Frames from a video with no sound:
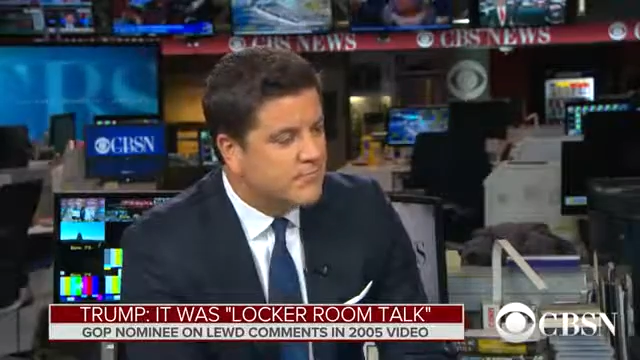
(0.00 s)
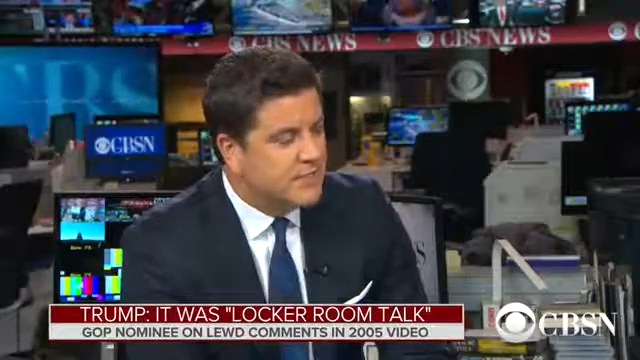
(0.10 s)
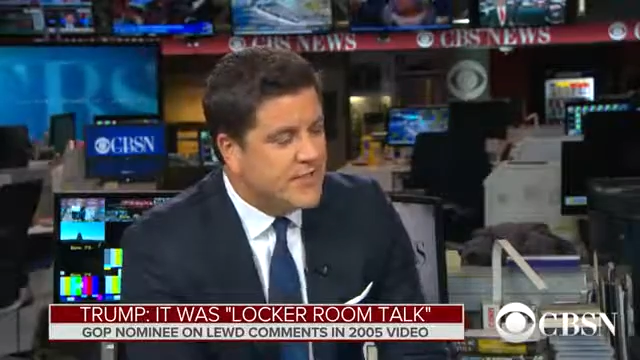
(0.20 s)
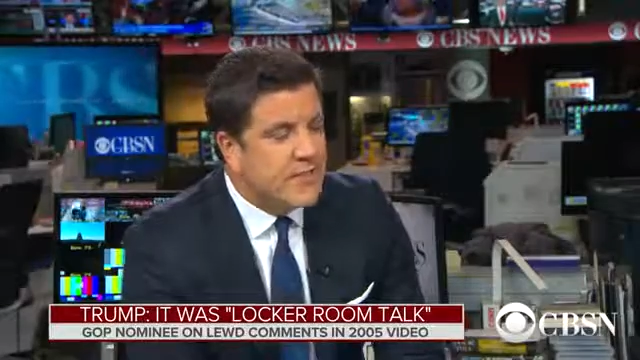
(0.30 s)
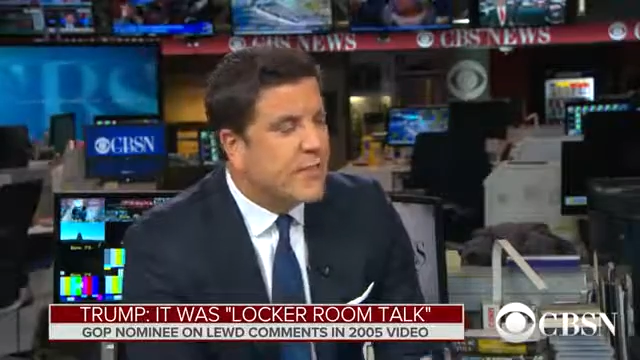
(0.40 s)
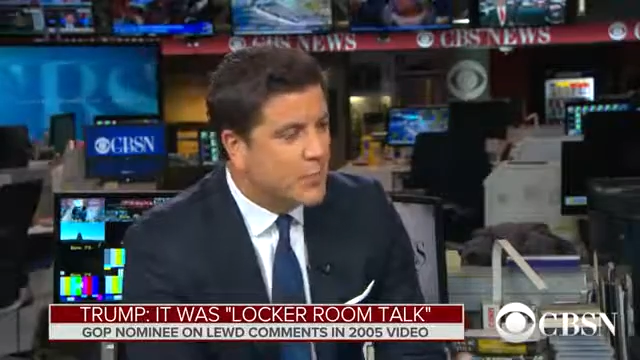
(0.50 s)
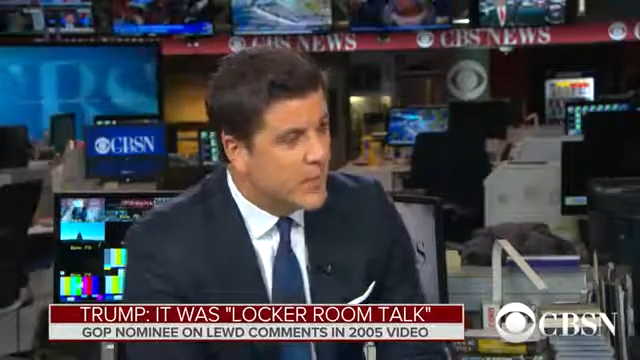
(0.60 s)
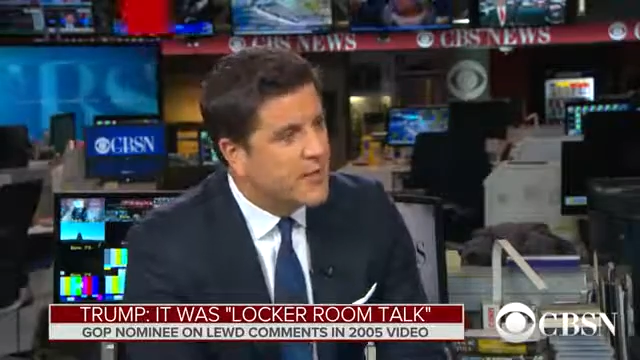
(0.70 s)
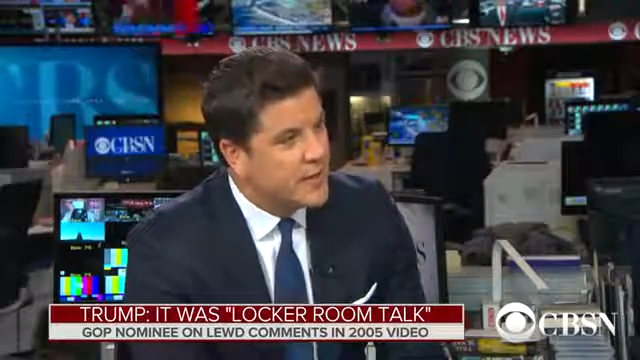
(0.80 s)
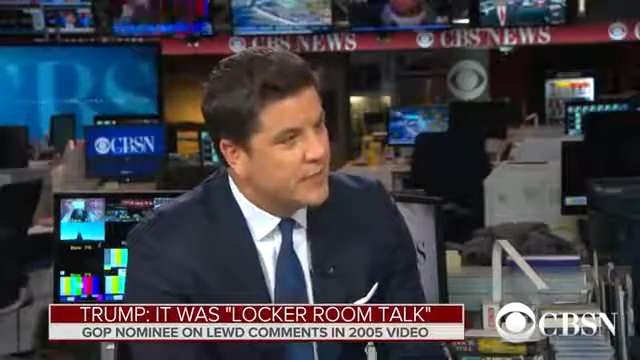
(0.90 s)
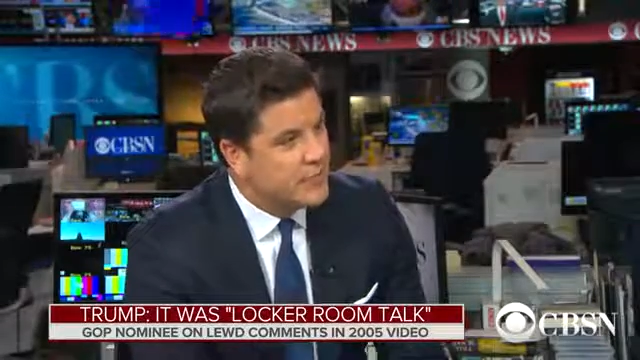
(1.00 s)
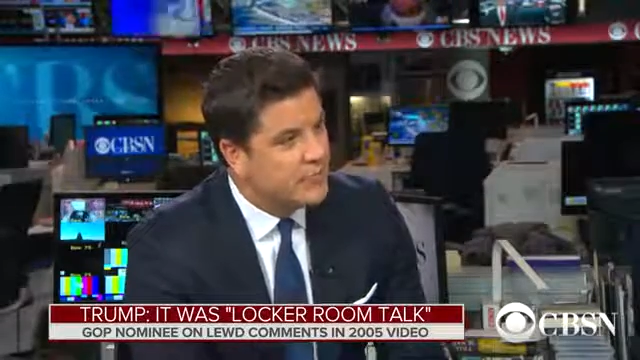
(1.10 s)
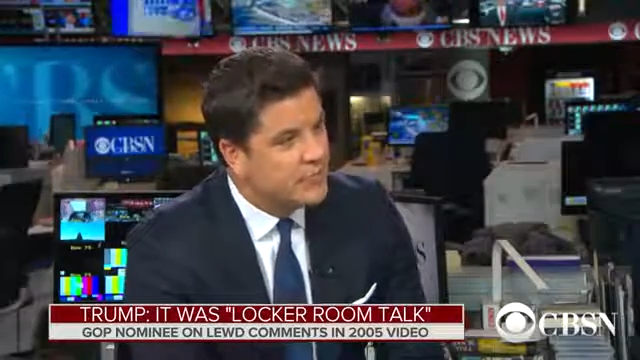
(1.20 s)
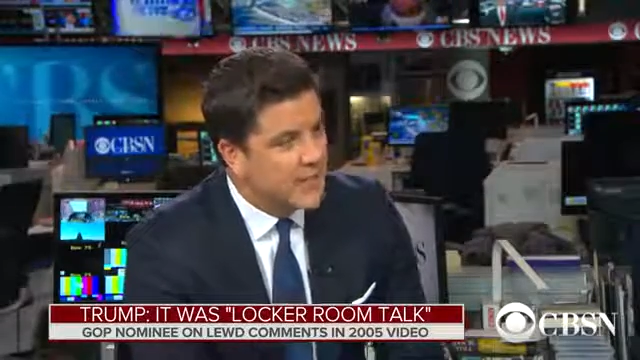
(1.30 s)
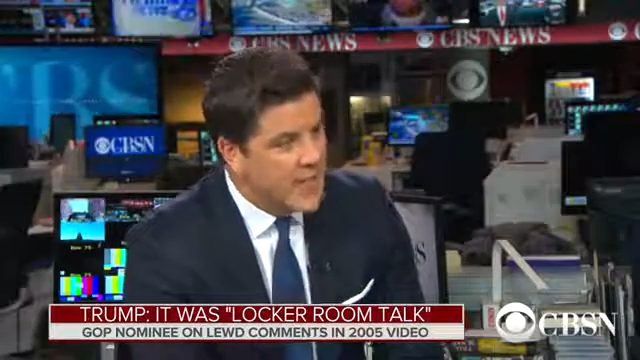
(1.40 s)
dealing with it
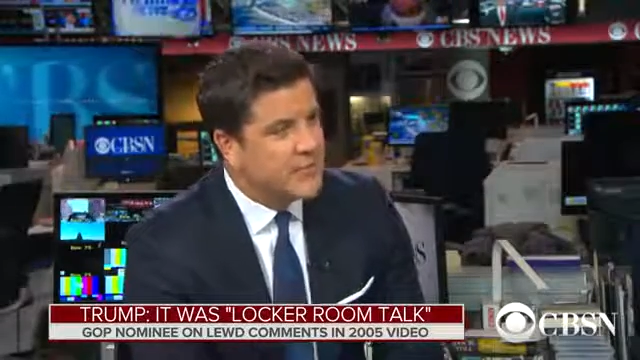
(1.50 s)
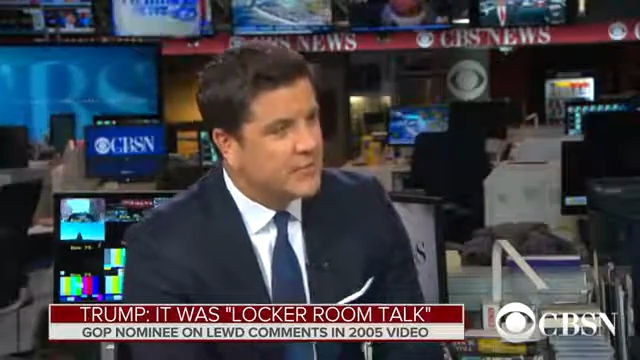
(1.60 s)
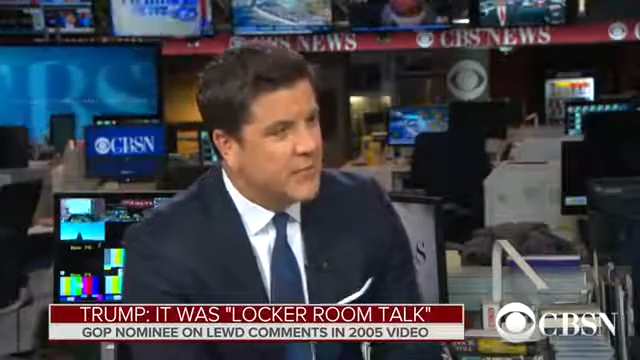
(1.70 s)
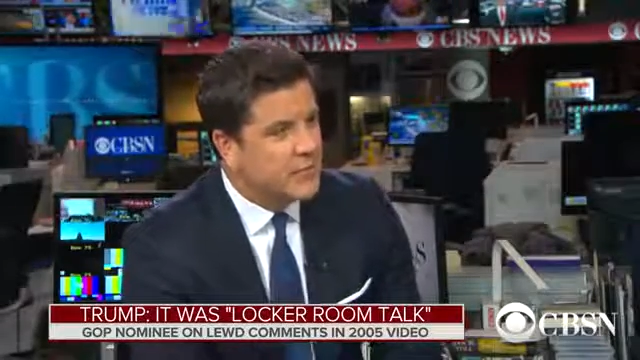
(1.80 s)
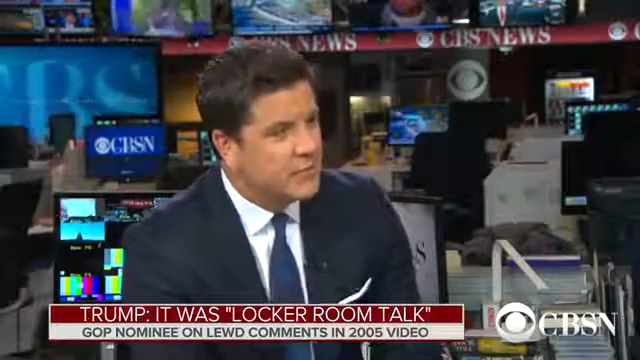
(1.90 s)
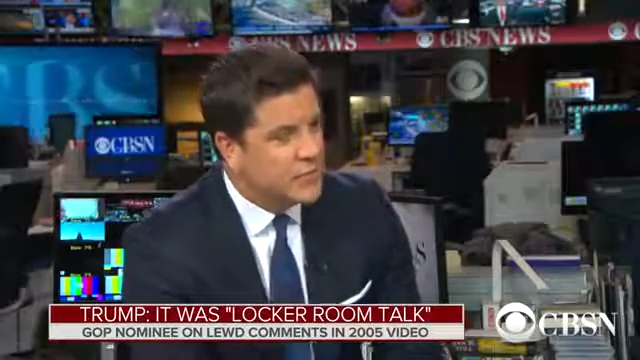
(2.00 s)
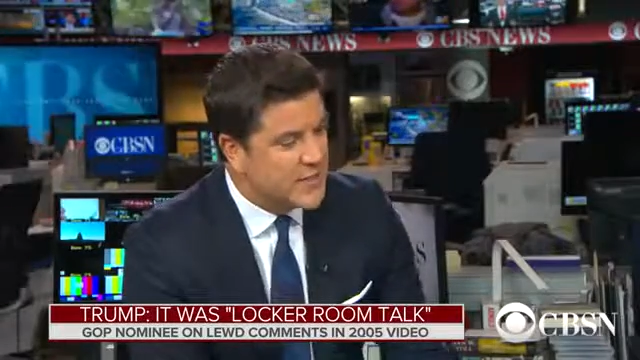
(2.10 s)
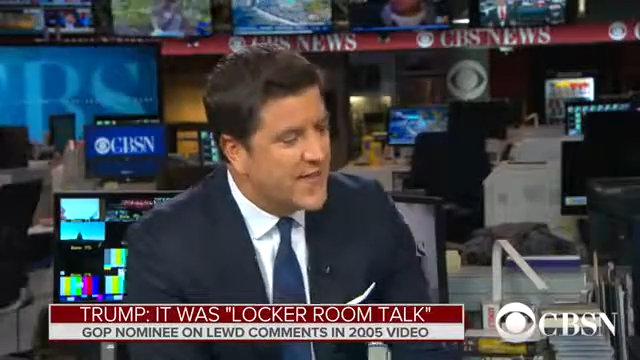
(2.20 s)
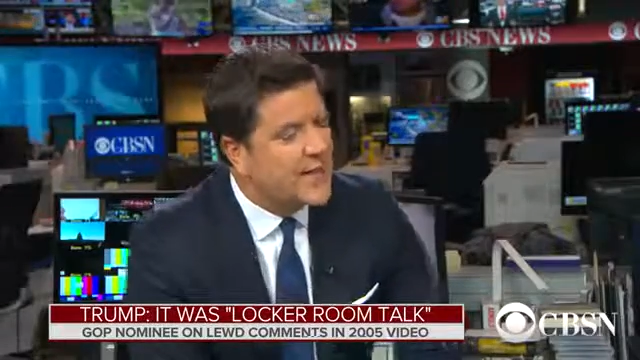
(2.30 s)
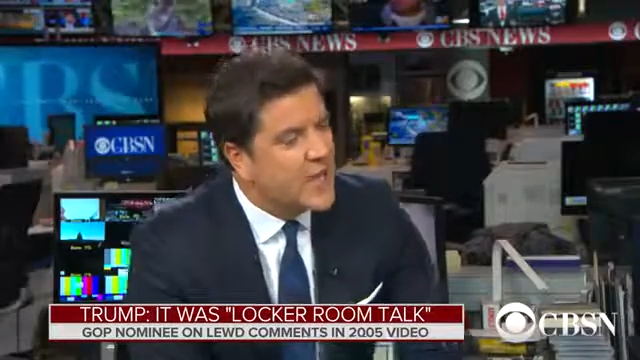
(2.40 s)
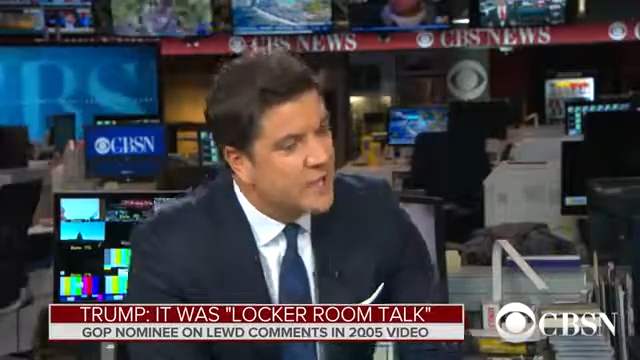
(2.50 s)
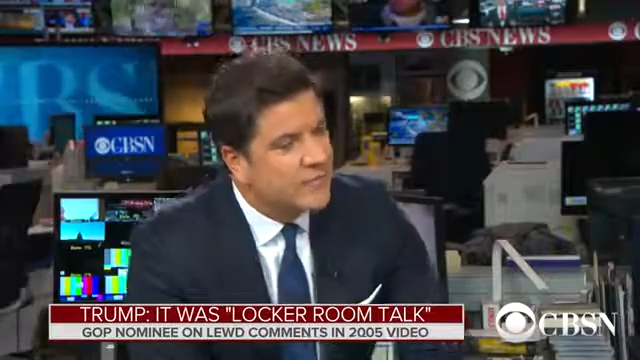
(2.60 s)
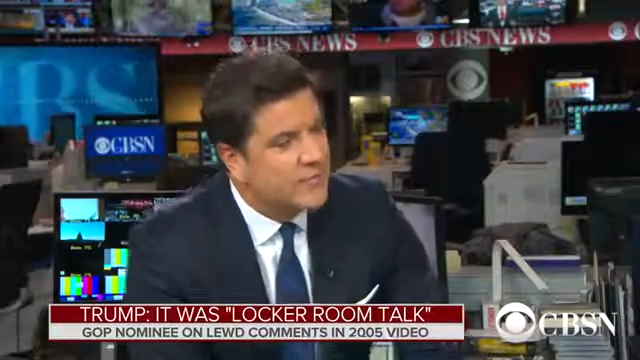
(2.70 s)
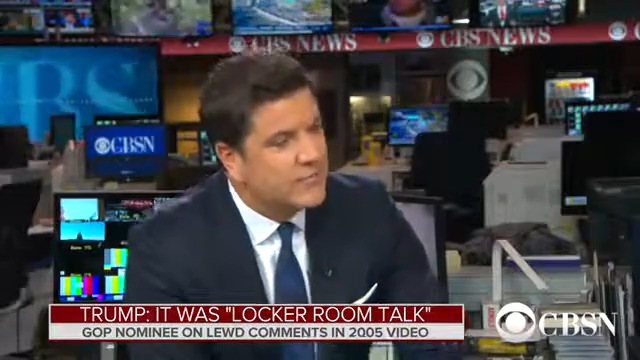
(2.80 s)
last night, was that enough?